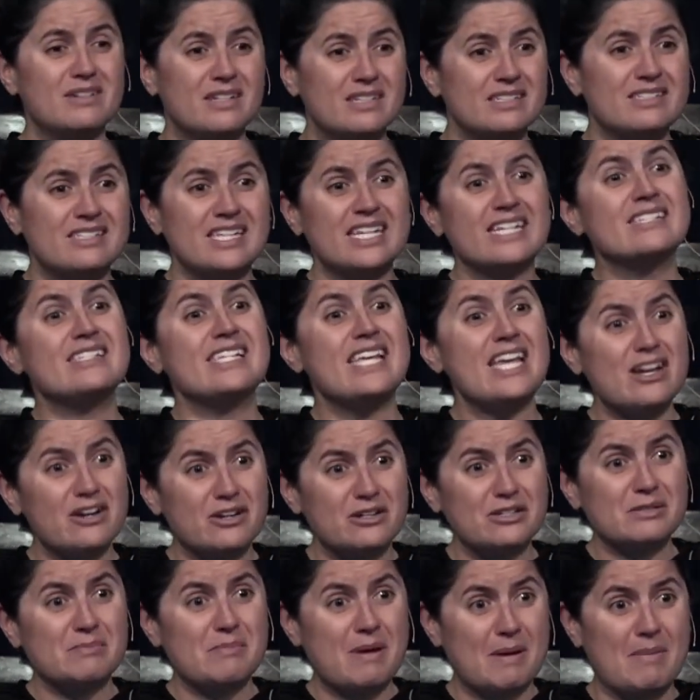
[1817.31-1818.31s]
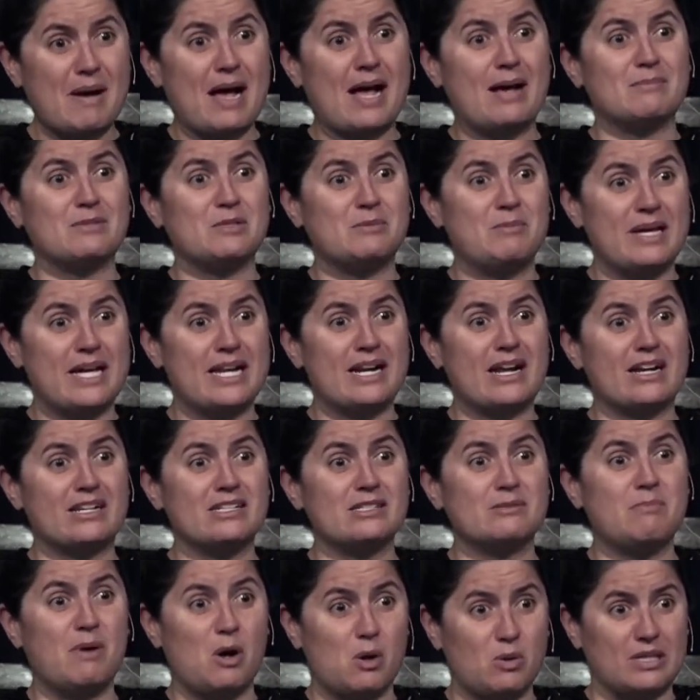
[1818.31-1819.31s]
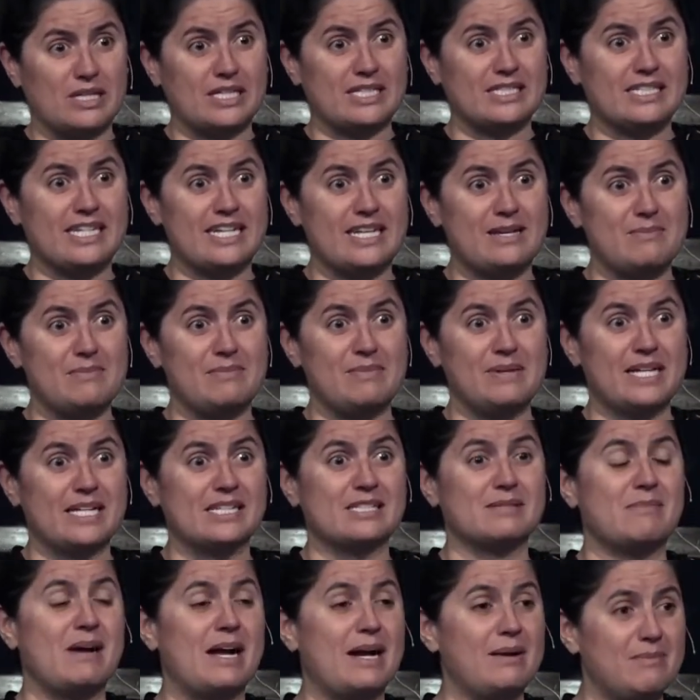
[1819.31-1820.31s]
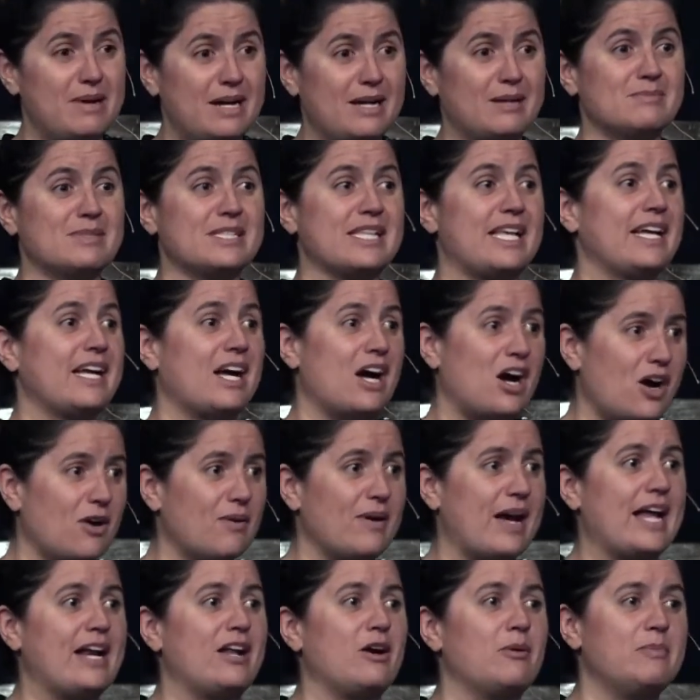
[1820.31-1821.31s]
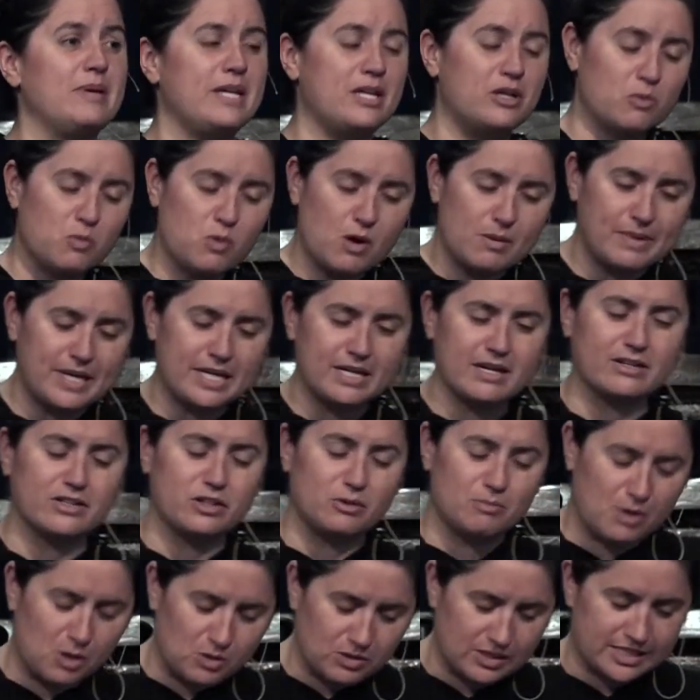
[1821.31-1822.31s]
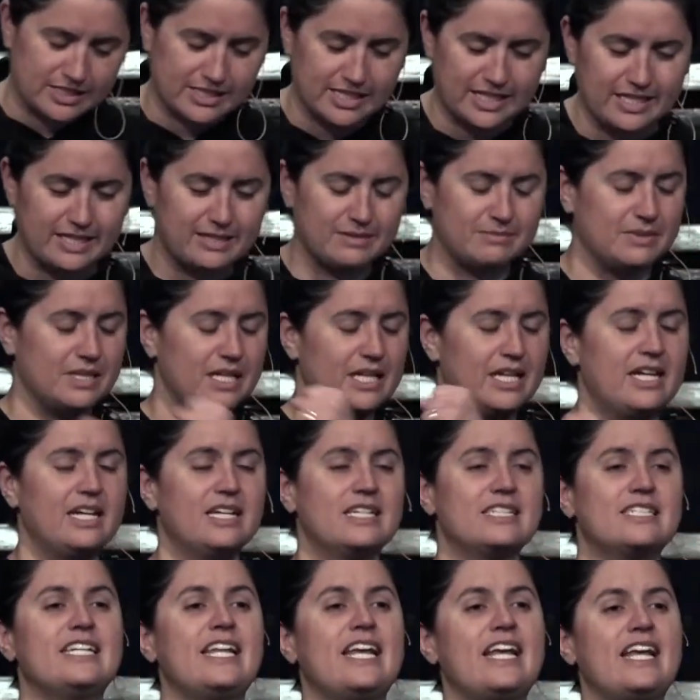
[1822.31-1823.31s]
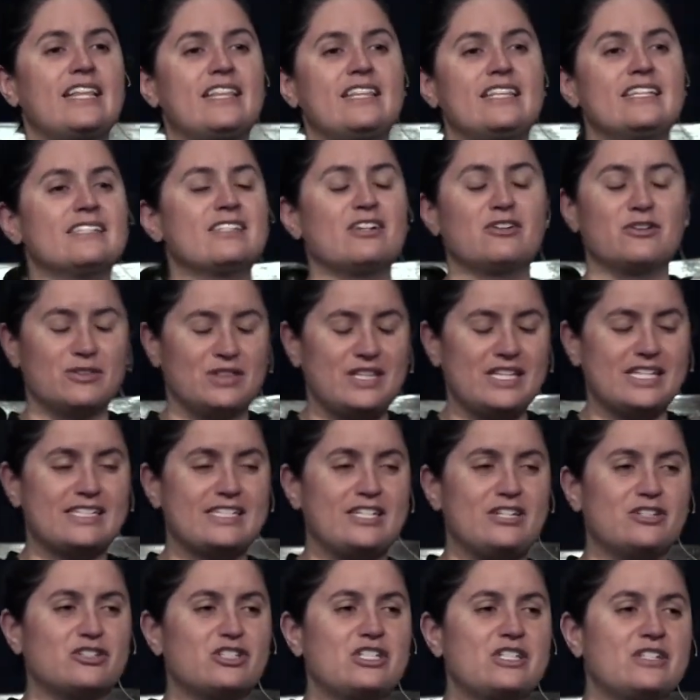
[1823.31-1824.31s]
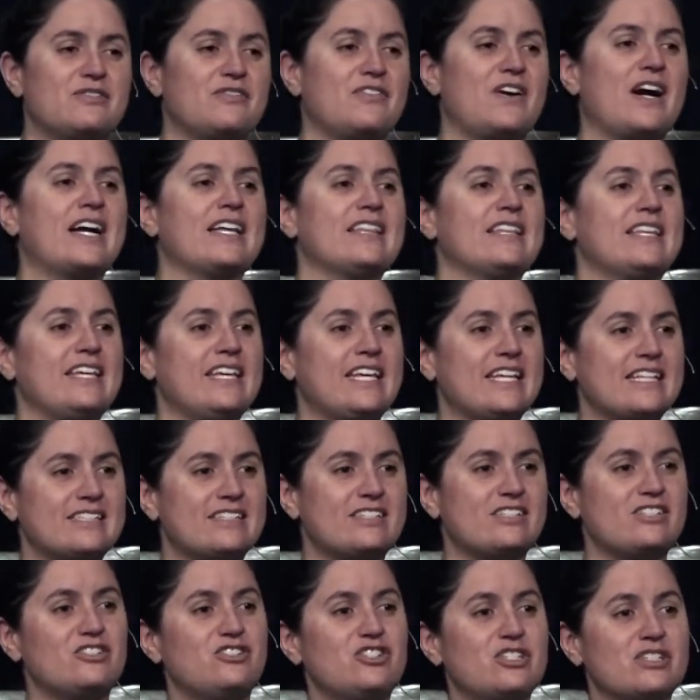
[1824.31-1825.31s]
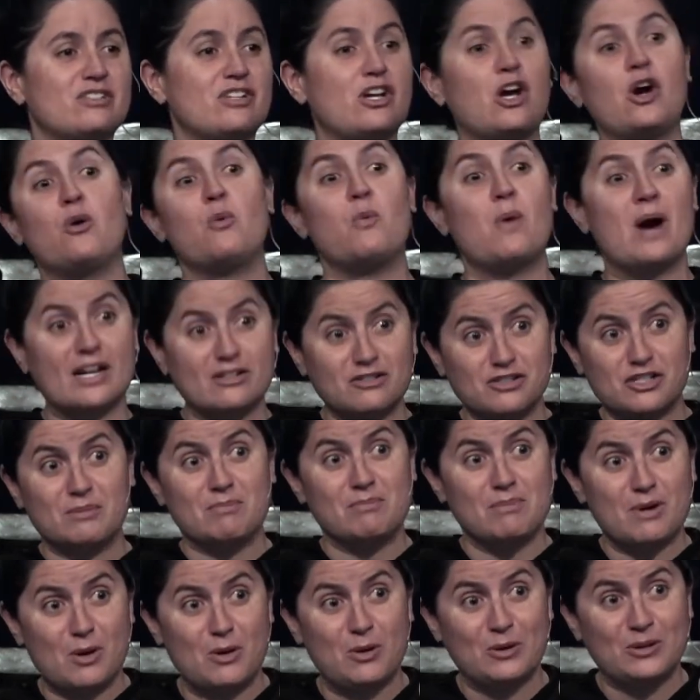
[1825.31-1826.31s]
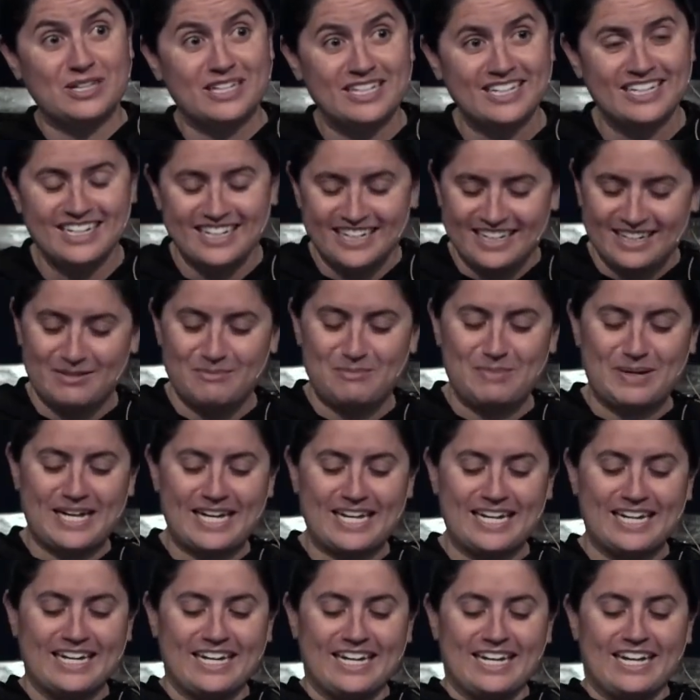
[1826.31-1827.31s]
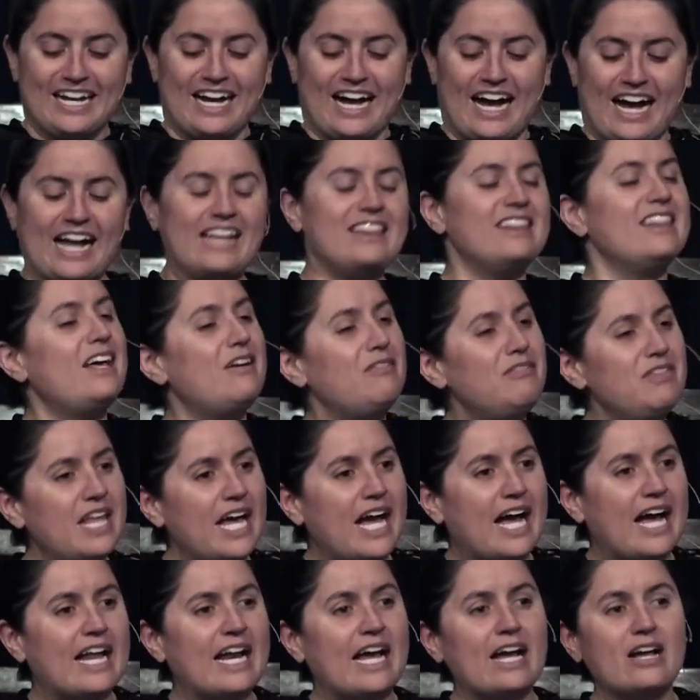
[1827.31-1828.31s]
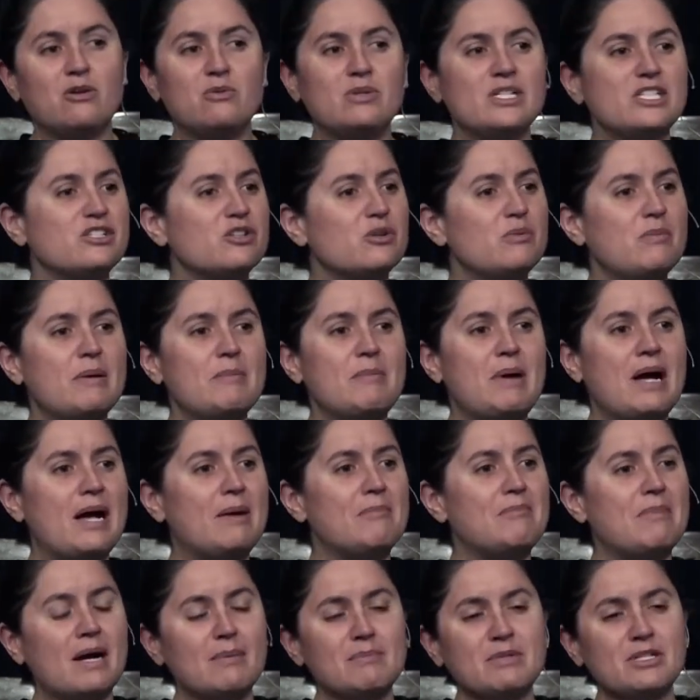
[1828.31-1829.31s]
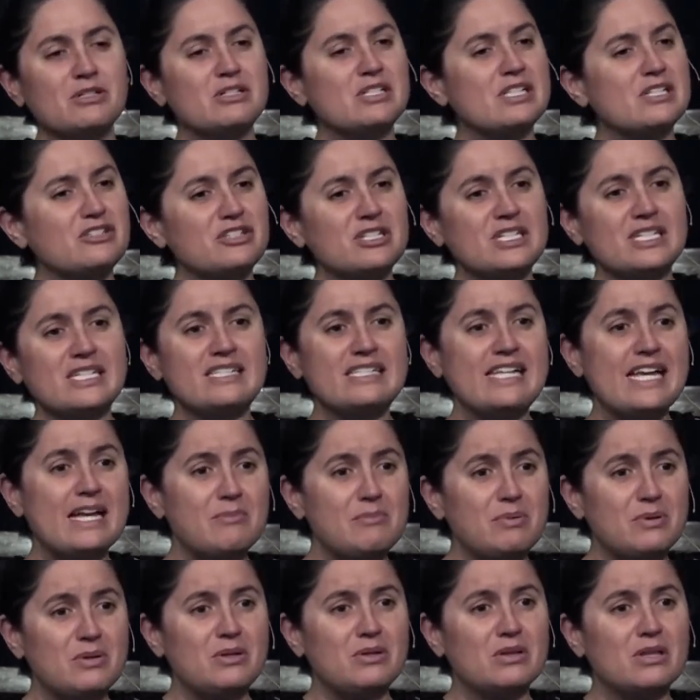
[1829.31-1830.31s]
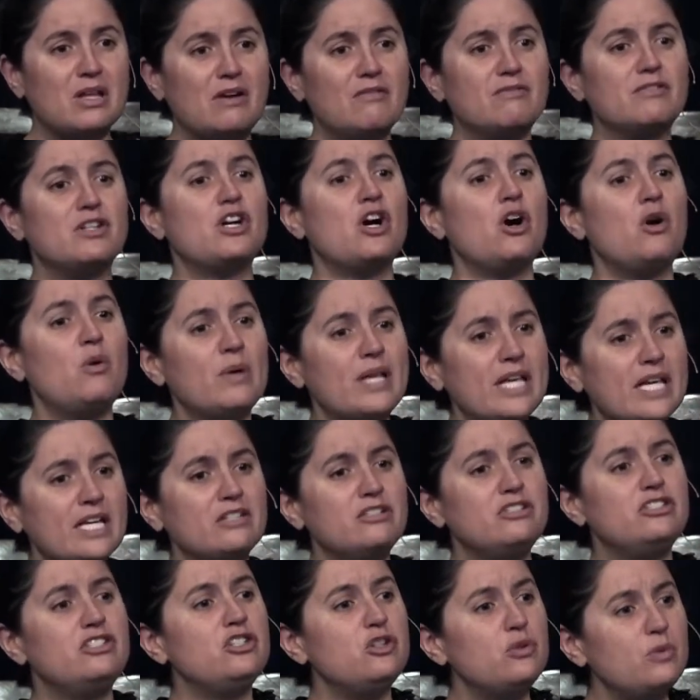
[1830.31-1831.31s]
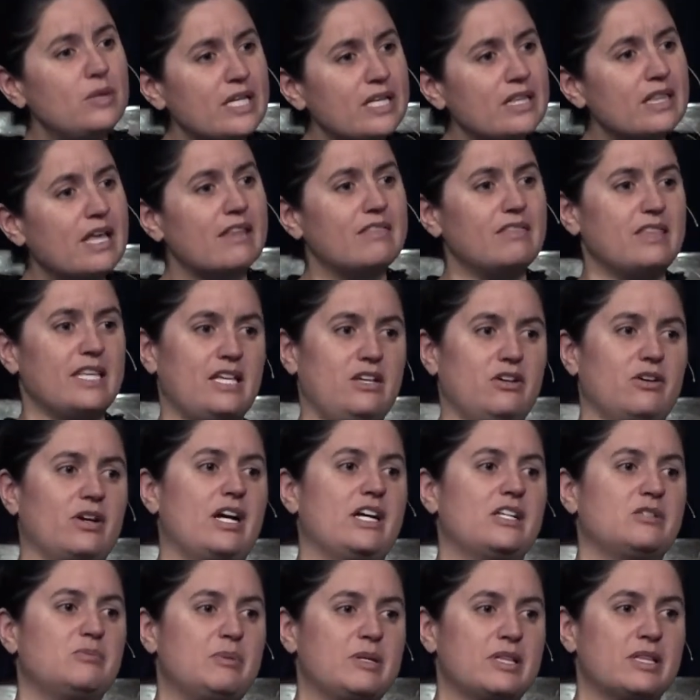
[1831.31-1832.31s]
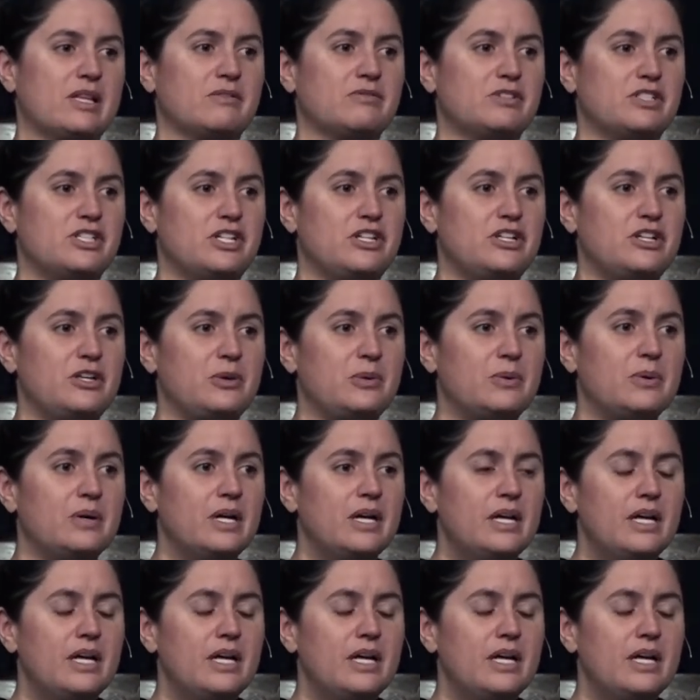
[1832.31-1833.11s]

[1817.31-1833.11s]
six years my mom's been on his bowling team because my mom's like all right i'll be your woman on your bowling team today this or this year she's finally gets to just go watch him bowl but i love that i always told my mom mom you're such an example of going and doing that thing your husband loves to do